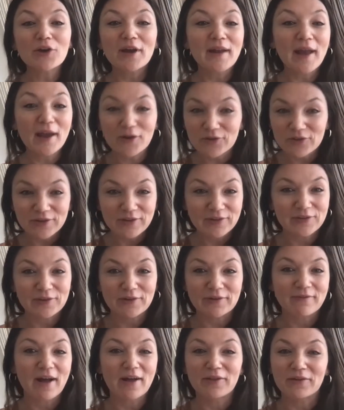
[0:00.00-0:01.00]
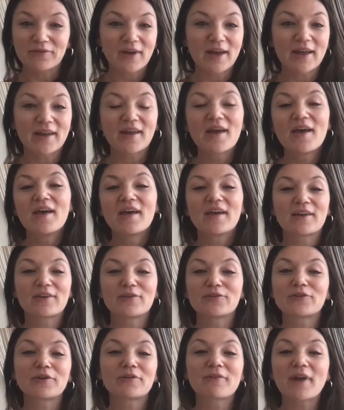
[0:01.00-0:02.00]
your connections still relevant?
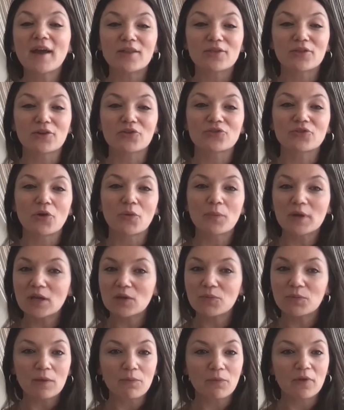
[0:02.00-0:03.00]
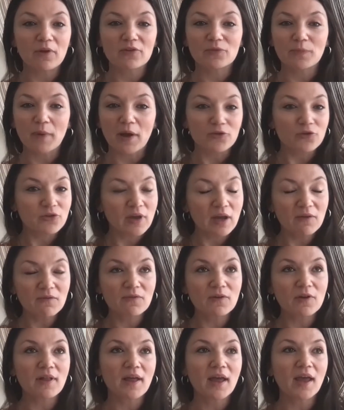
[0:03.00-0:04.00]
Because you're right, there's so many people, especially
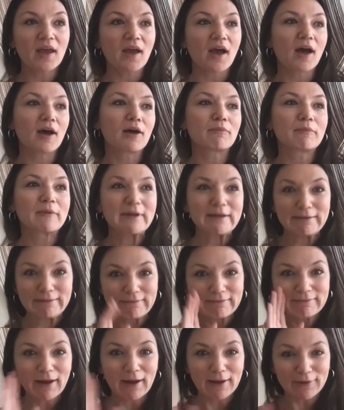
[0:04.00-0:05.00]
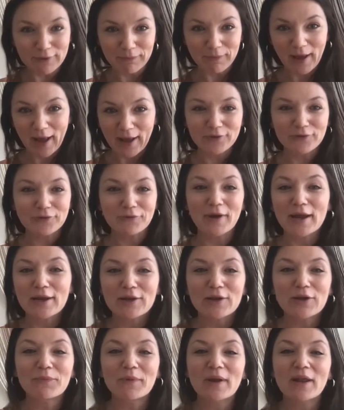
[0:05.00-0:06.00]
I feel like, um, ooh, not to bash
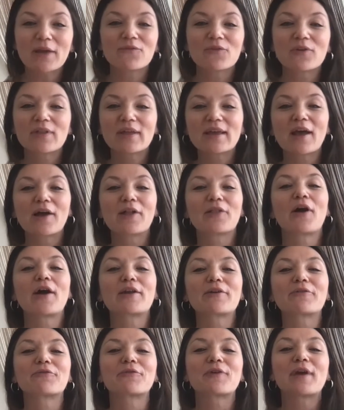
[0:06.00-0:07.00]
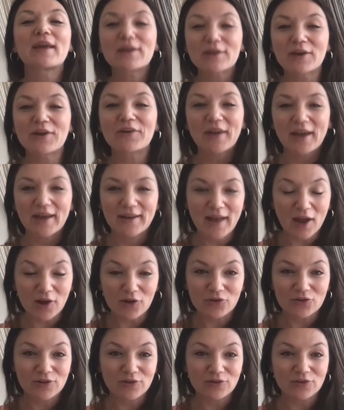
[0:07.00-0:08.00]
radio, but I feel like a lot of radio
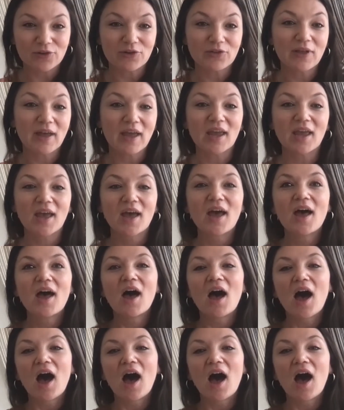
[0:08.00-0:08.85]
connections are like